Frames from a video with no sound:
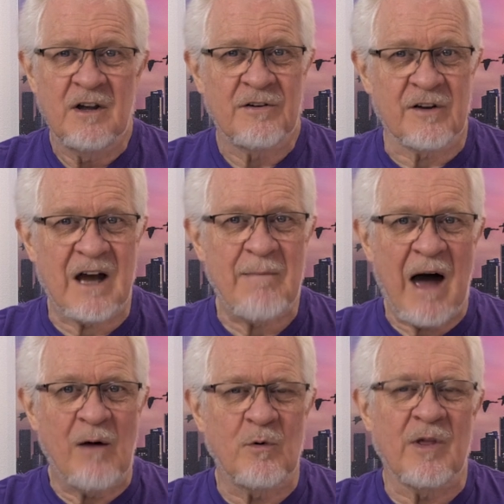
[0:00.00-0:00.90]
to come
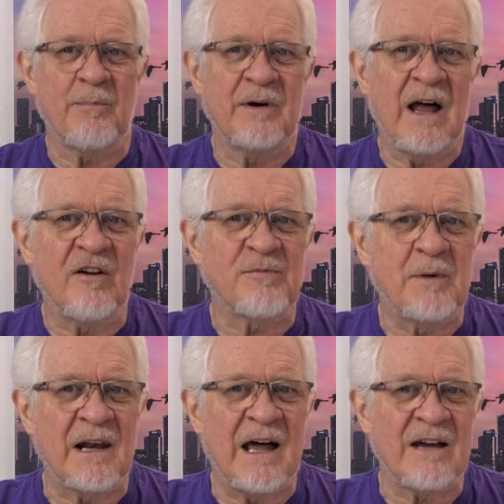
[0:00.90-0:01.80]
out with a
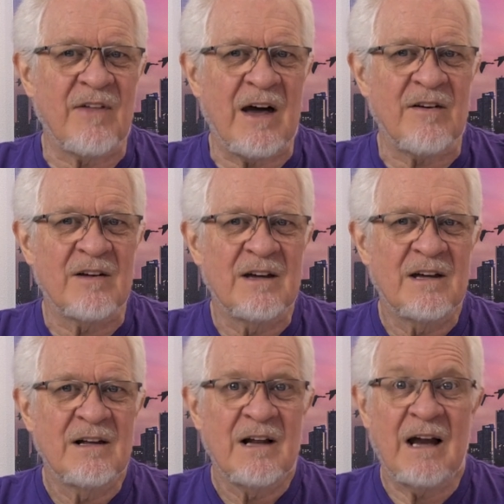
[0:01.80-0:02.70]
pronouncement like that?
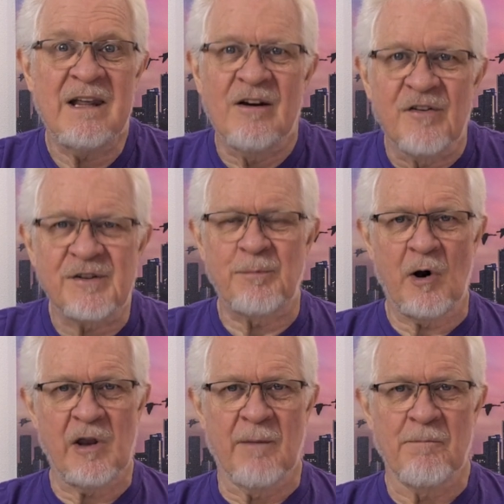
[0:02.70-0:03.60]
And here's the
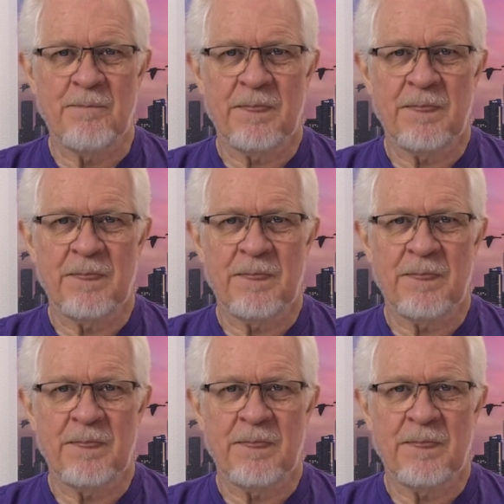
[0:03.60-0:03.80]
problem.